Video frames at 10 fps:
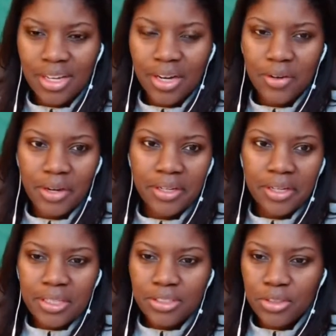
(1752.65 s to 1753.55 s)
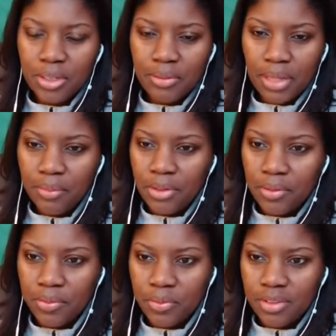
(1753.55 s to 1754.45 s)
All right. So I'm going
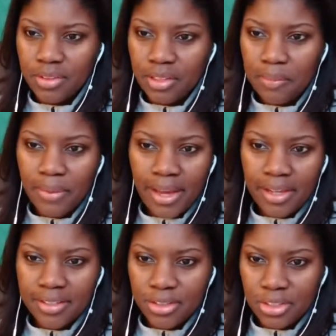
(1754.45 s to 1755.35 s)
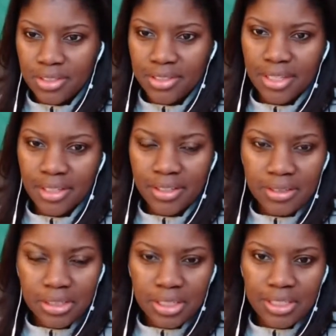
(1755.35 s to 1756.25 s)
to come back in just a
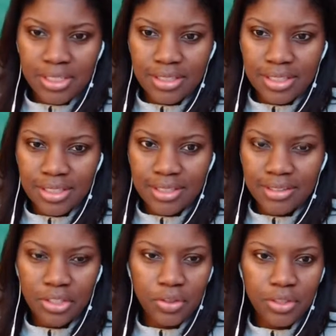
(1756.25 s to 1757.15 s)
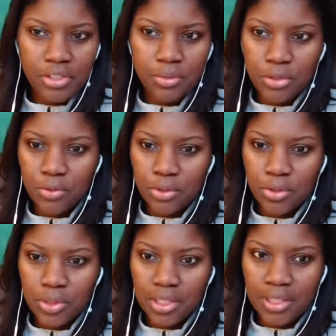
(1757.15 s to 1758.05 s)
second. And thank you guys so much for
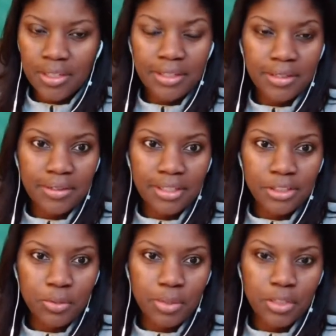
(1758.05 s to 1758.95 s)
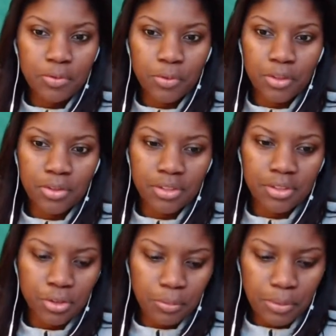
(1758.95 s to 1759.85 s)
tuning in. And thanks so much for the
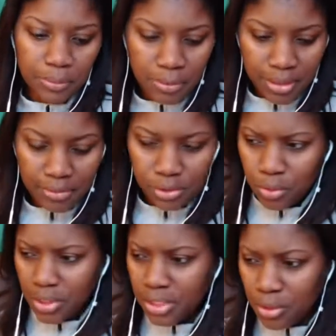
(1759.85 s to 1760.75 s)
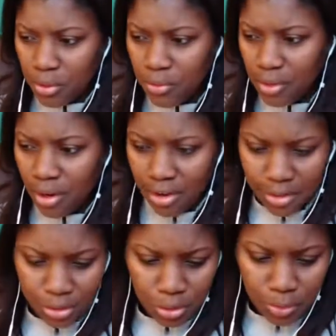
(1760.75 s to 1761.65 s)
new people that have joined over
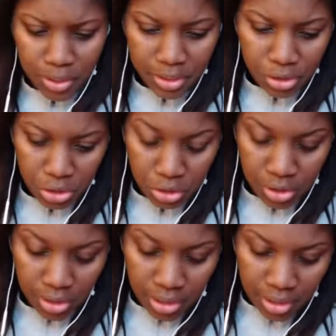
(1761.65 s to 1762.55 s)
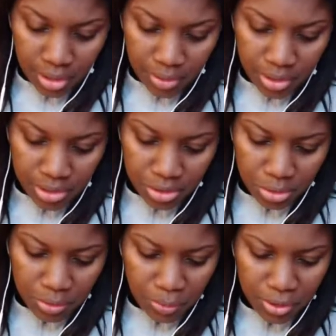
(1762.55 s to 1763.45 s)
on Twitch. We're actually
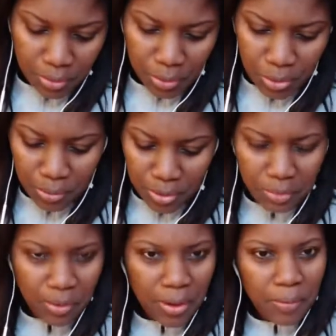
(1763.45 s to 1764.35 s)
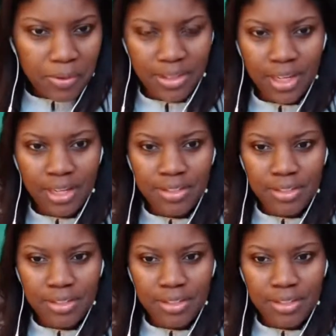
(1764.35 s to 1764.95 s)
doing pretty well with that.